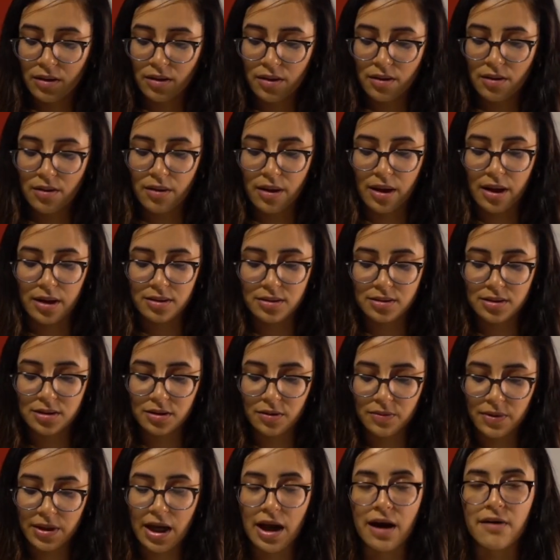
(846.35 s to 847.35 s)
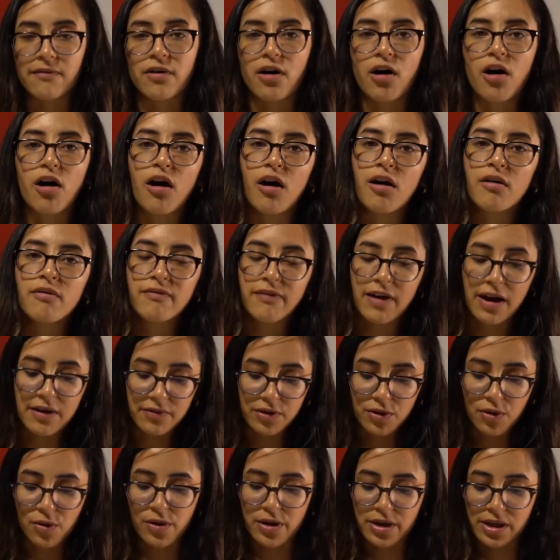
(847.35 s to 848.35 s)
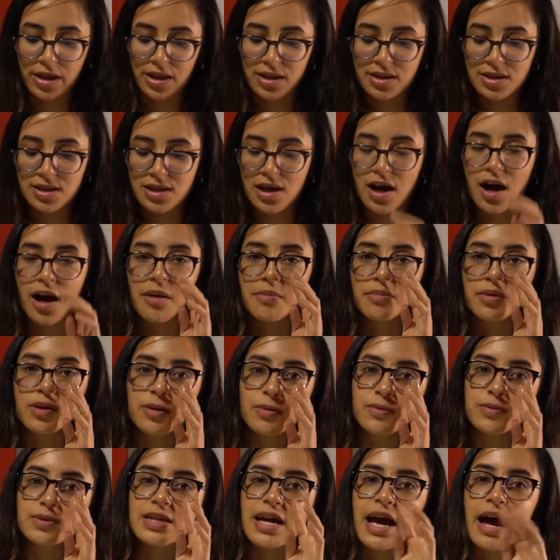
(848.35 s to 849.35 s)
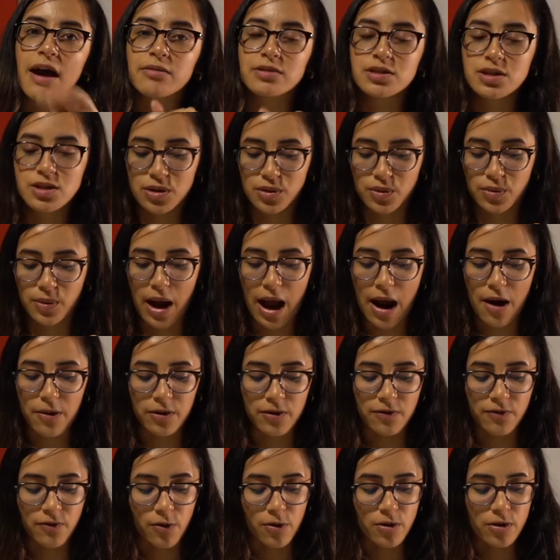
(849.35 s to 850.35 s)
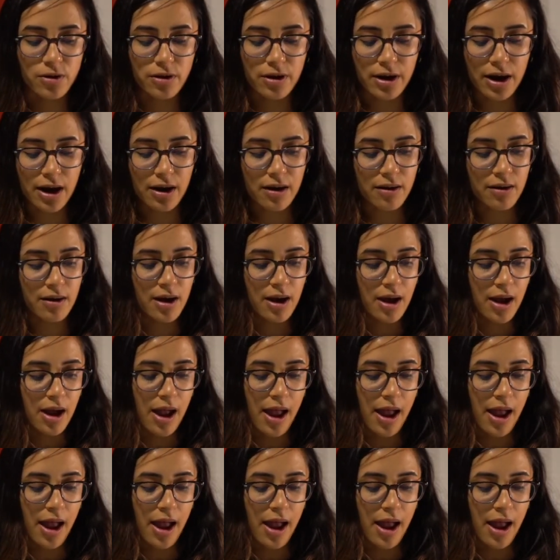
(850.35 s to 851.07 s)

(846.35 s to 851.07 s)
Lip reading: Okay, so we have all 5 accordions glued down to our foreground.